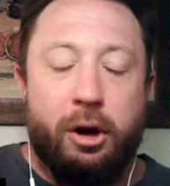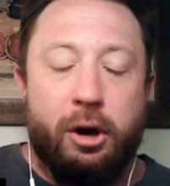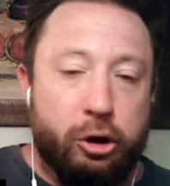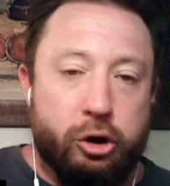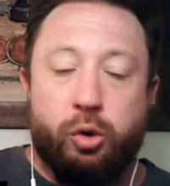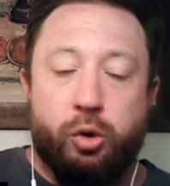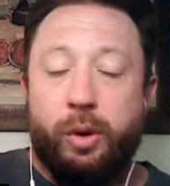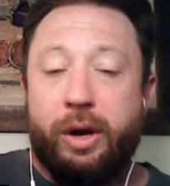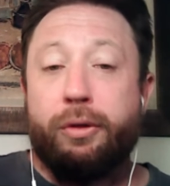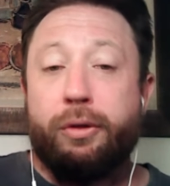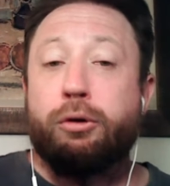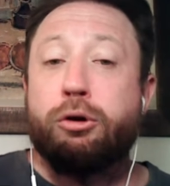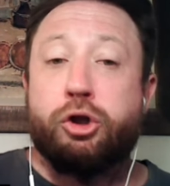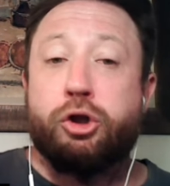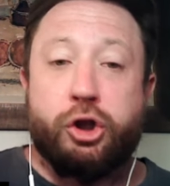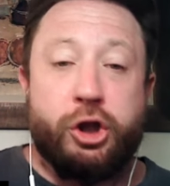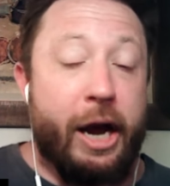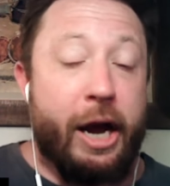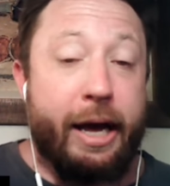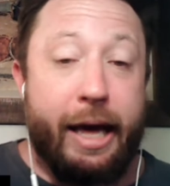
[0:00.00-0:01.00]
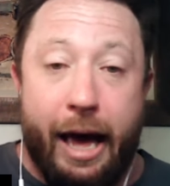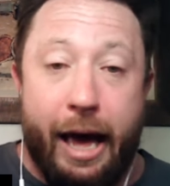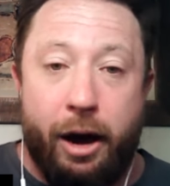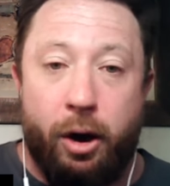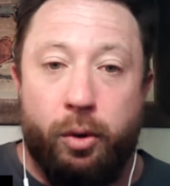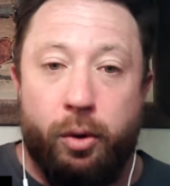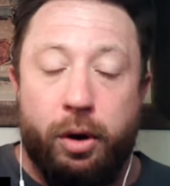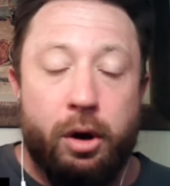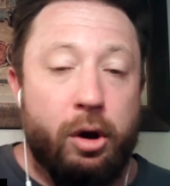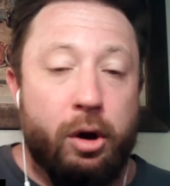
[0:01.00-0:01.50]
to either check
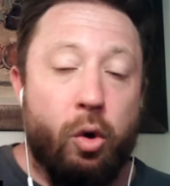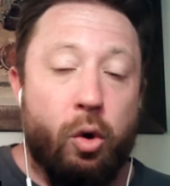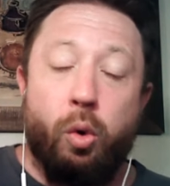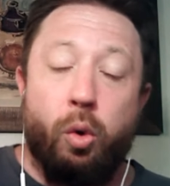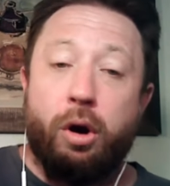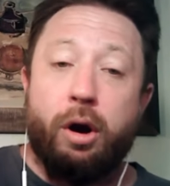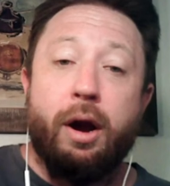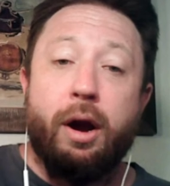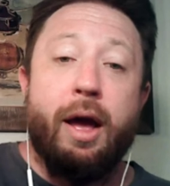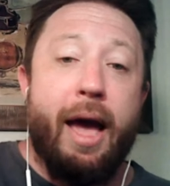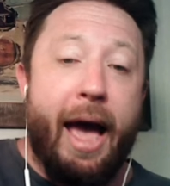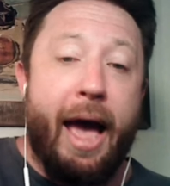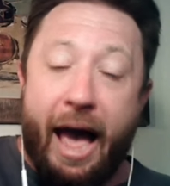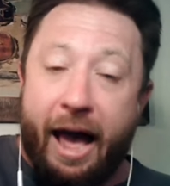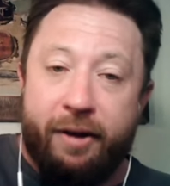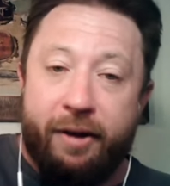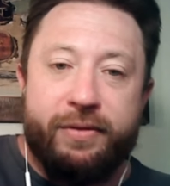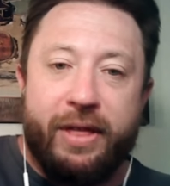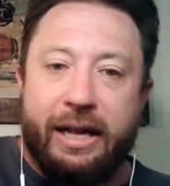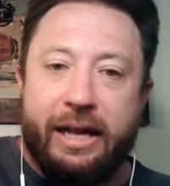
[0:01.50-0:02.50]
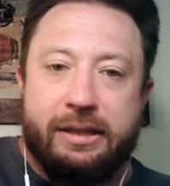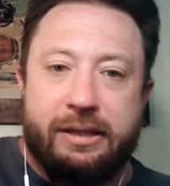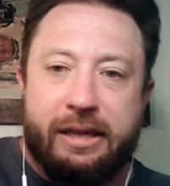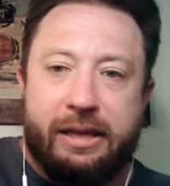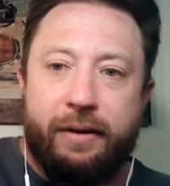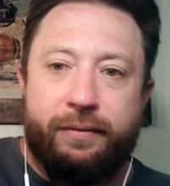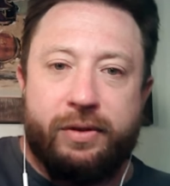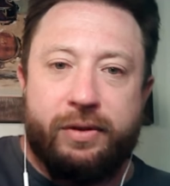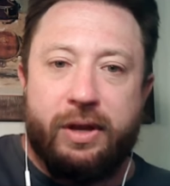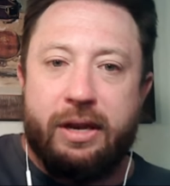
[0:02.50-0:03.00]
out or have that
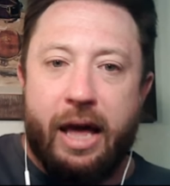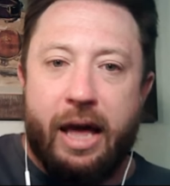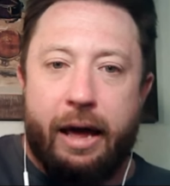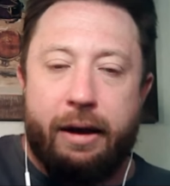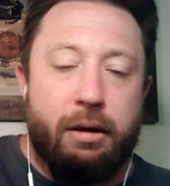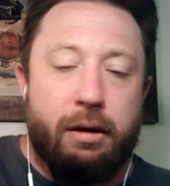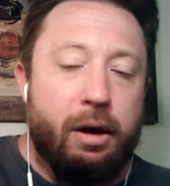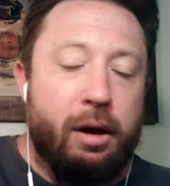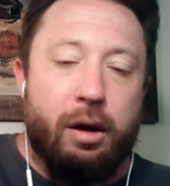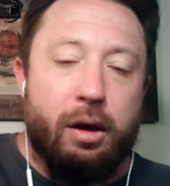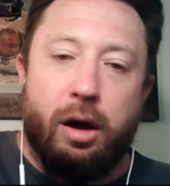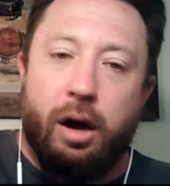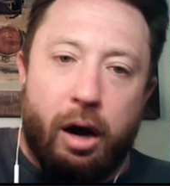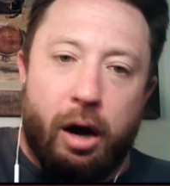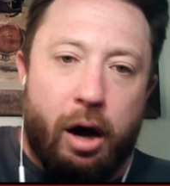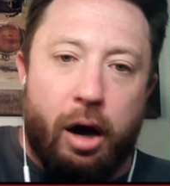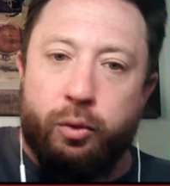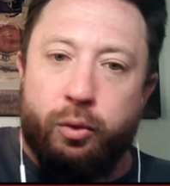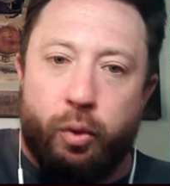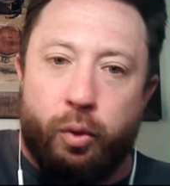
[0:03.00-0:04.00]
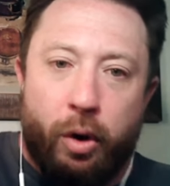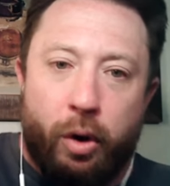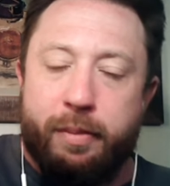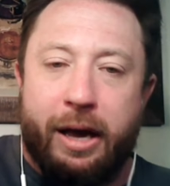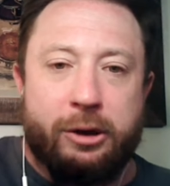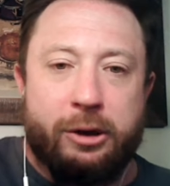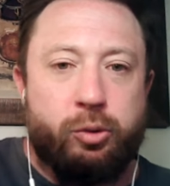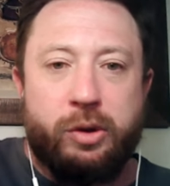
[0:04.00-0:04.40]
safety net on running backs.